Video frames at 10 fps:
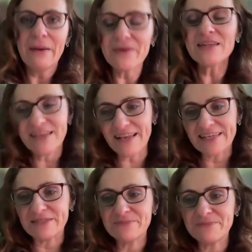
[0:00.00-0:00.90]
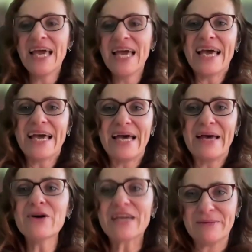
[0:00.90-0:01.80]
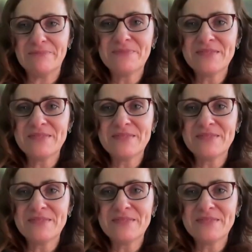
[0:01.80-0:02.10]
but they like it. Okay.